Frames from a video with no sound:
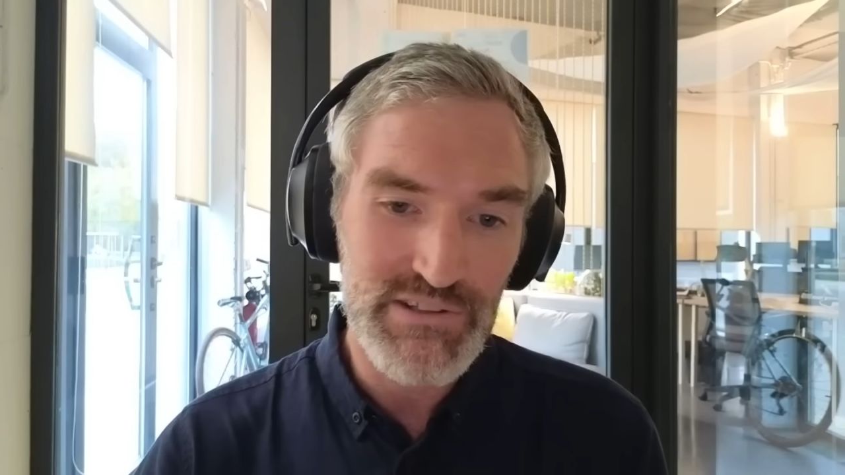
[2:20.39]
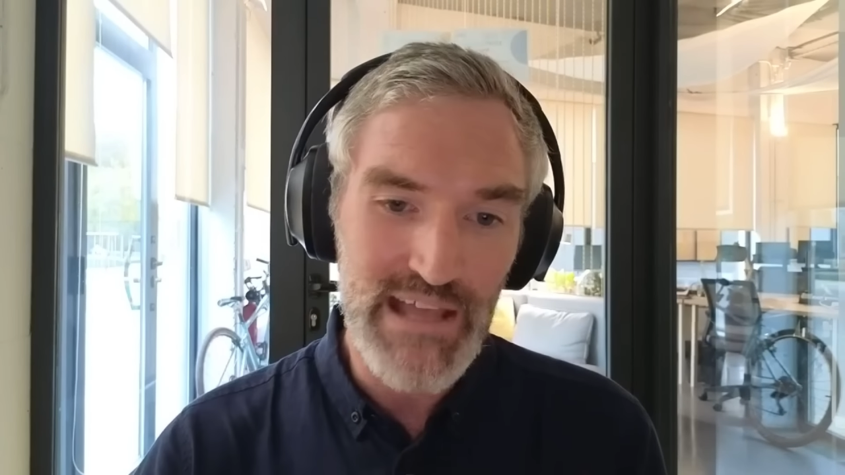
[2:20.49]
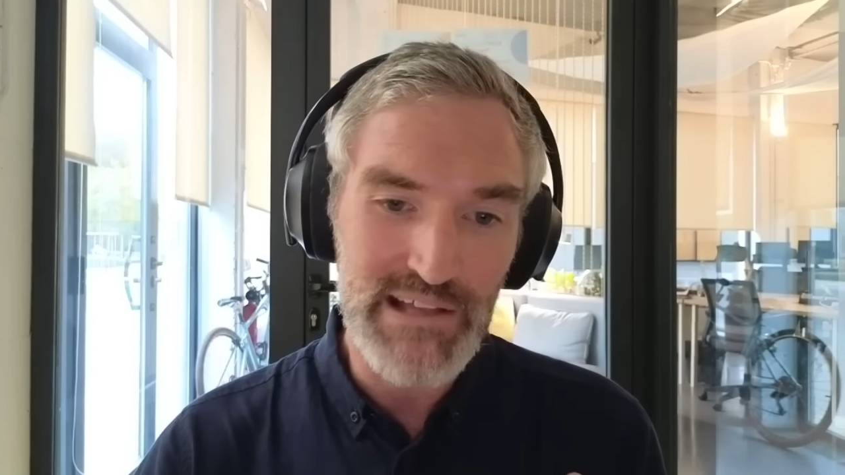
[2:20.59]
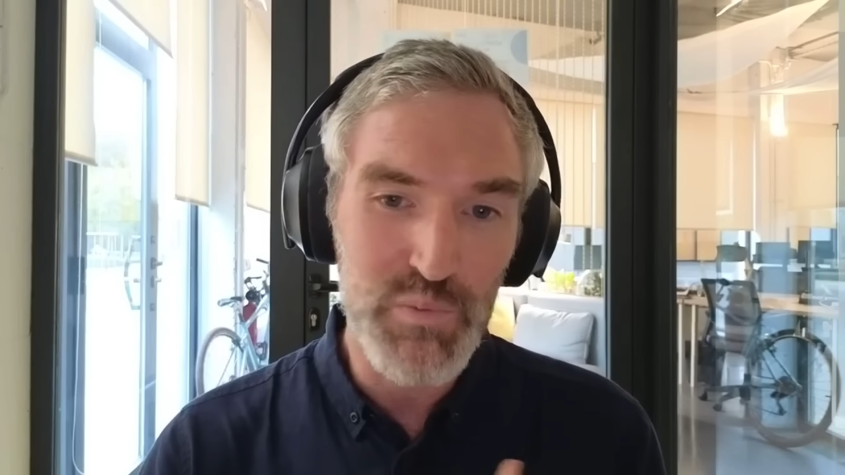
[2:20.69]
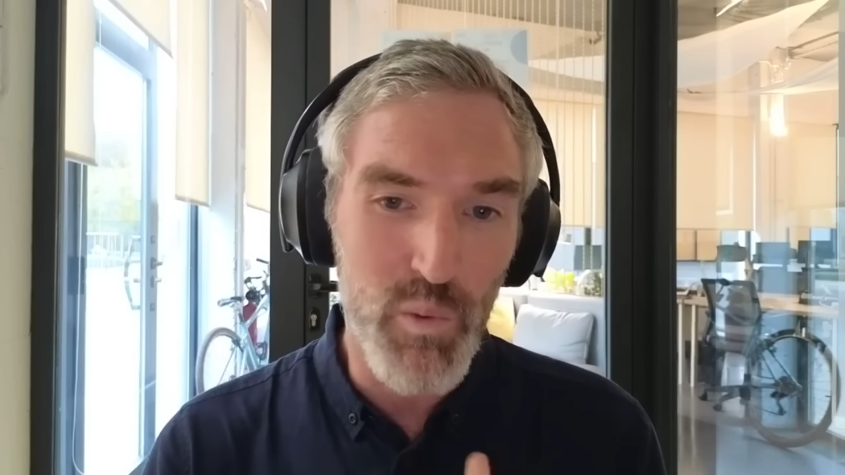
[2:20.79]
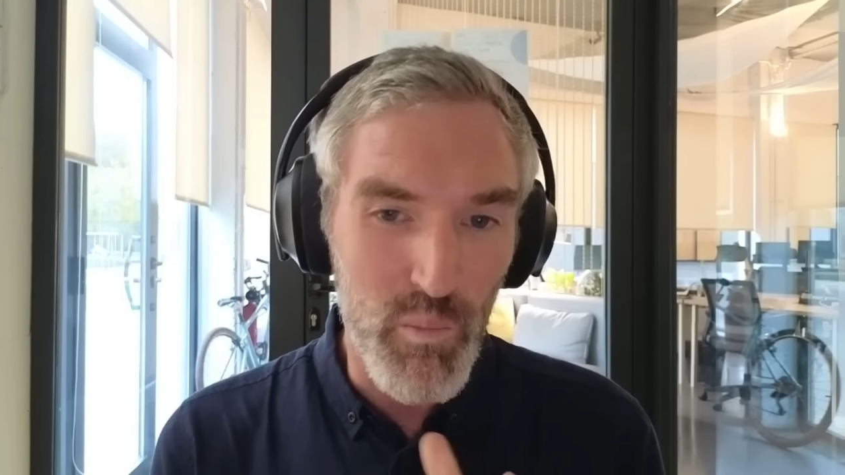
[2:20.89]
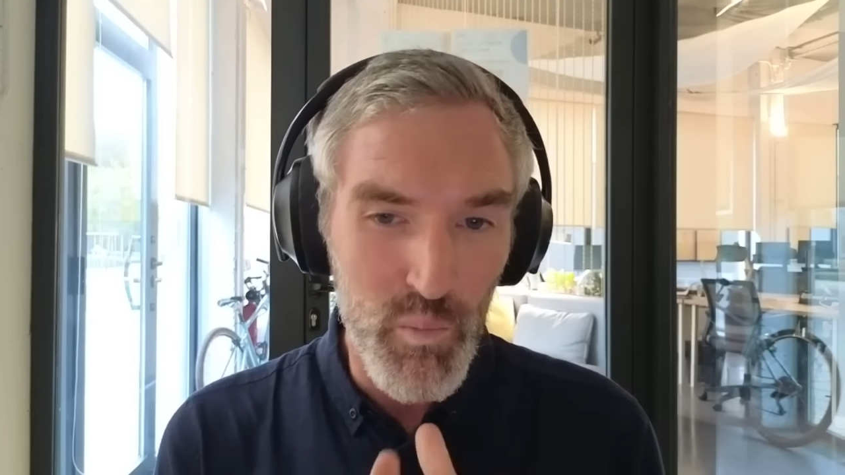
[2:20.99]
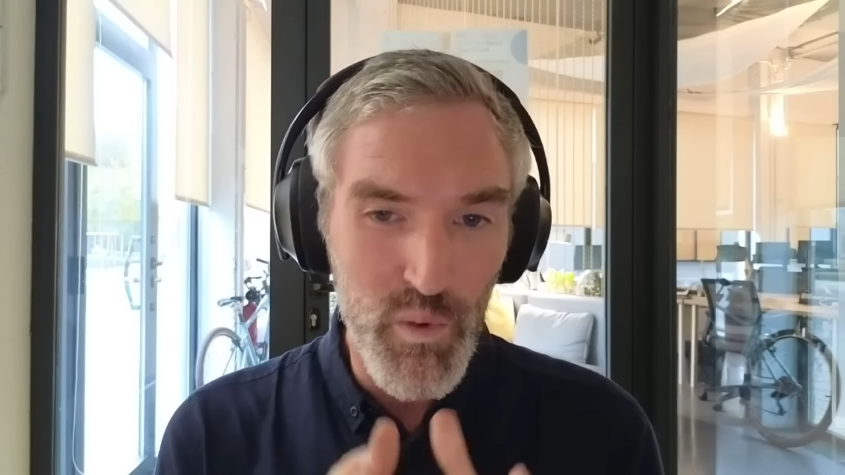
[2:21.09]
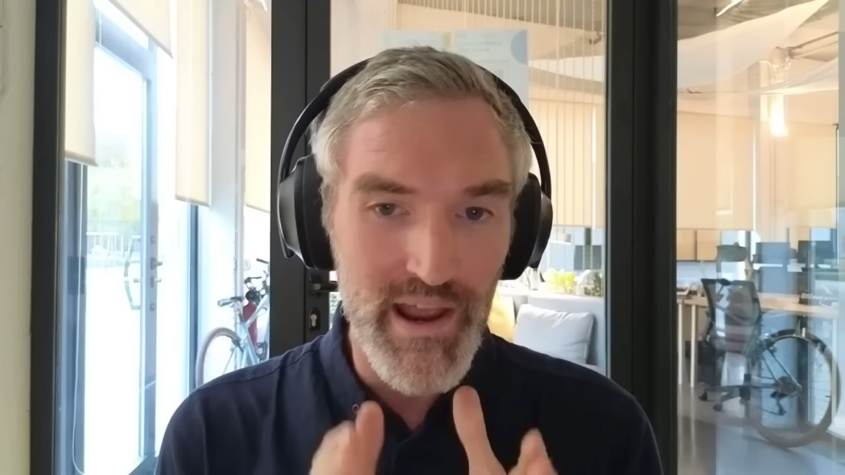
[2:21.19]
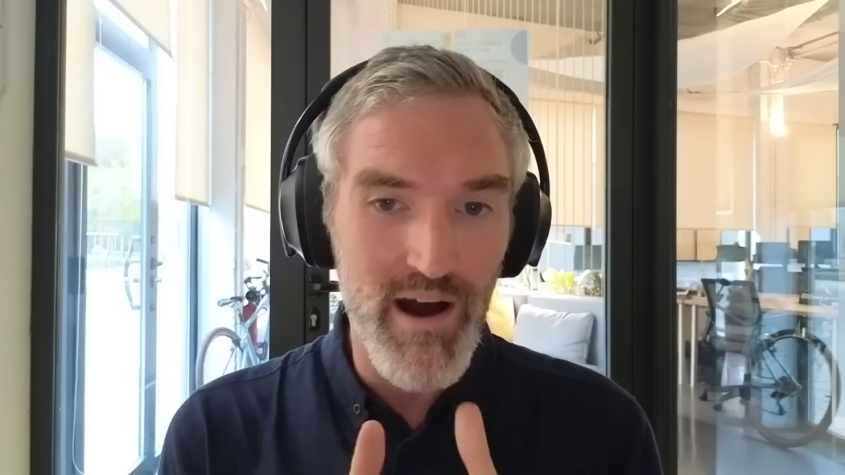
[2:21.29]
That's what
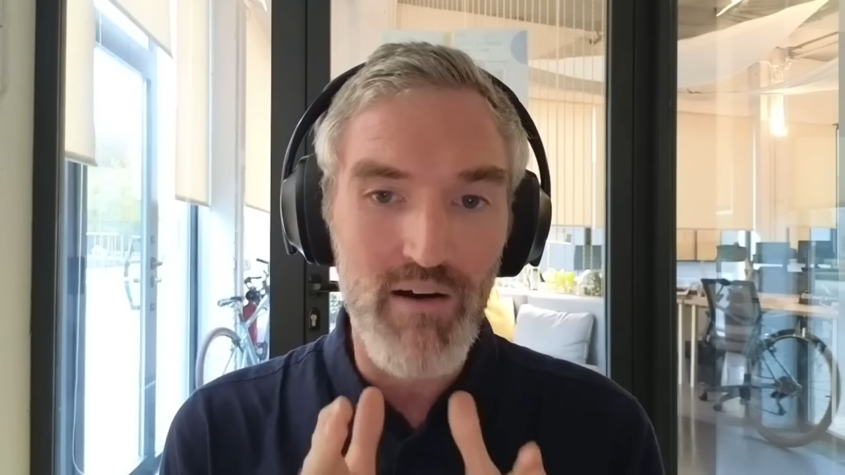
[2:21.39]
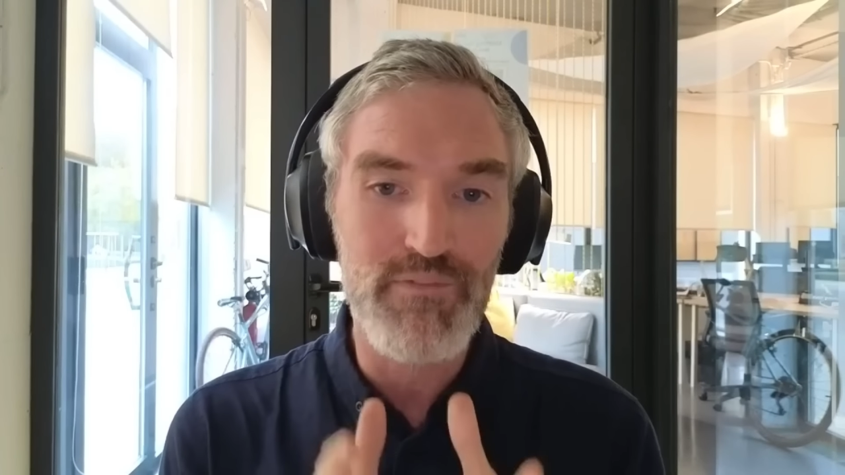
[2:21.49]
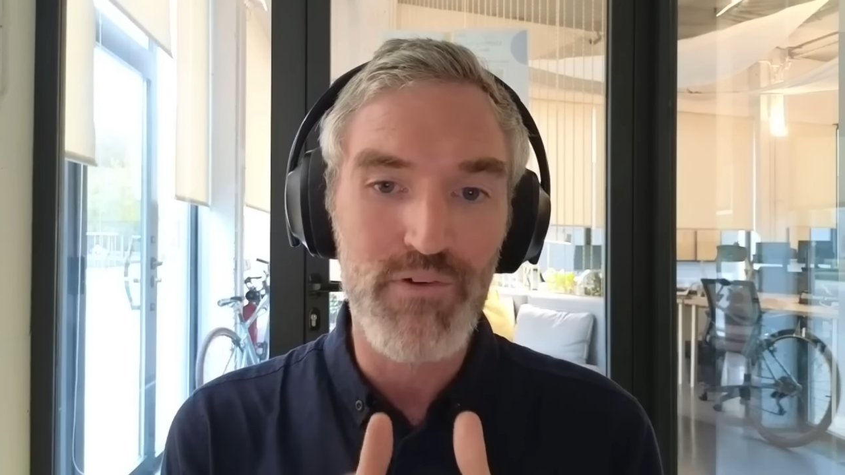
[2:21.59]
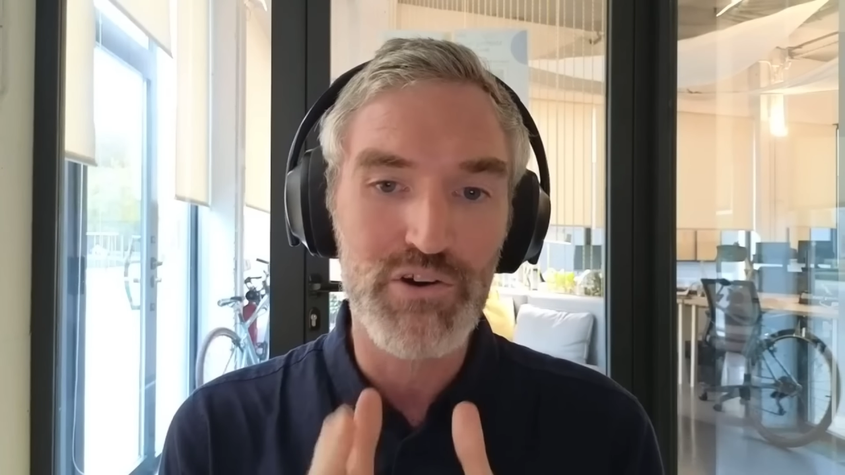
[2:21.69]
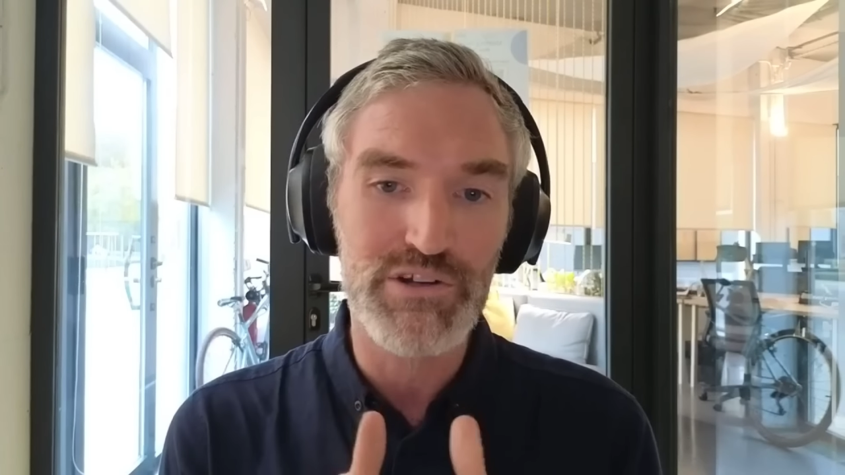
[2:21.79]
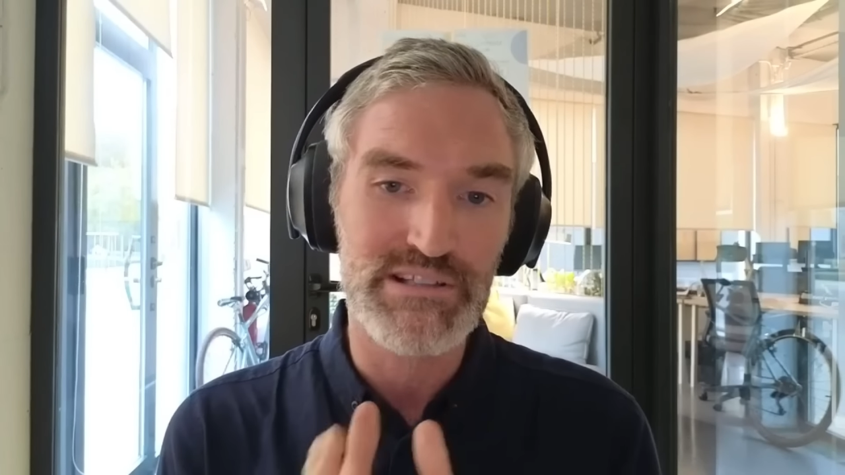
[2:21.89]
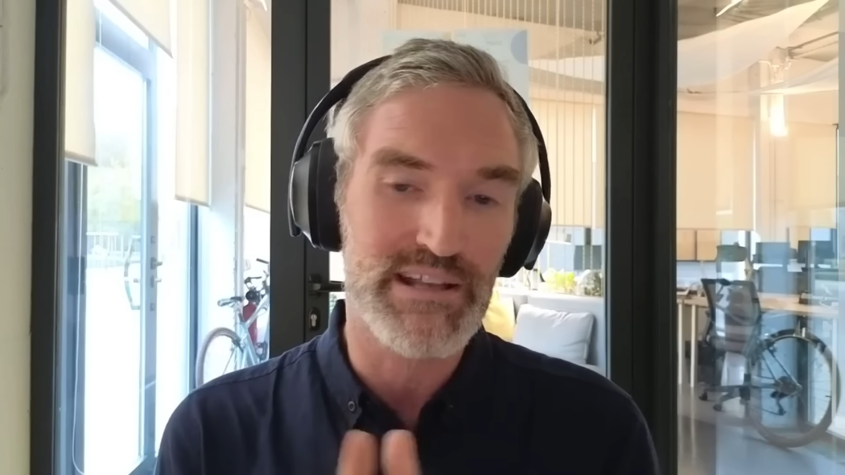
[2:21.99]
we are focused